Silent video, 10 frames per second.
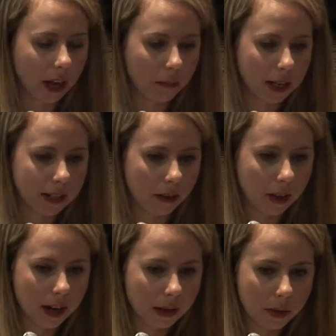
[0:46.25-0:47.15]
can't break down the
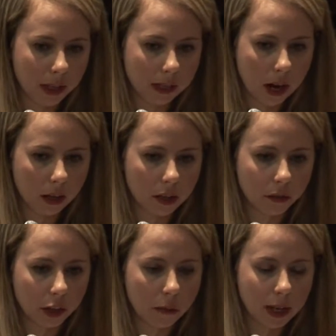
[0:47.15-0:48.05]
$90 billion
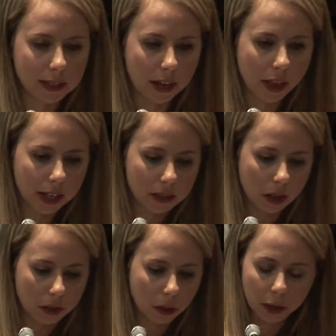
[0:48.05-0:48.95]
for you because I think it's
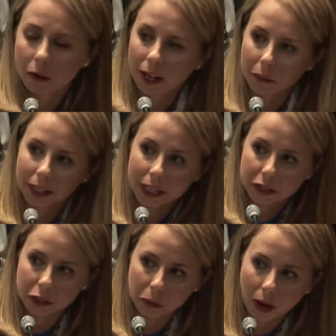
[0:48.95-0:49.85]
also incredibly
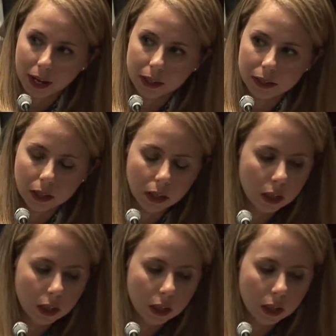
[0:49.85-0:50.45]
intertwined.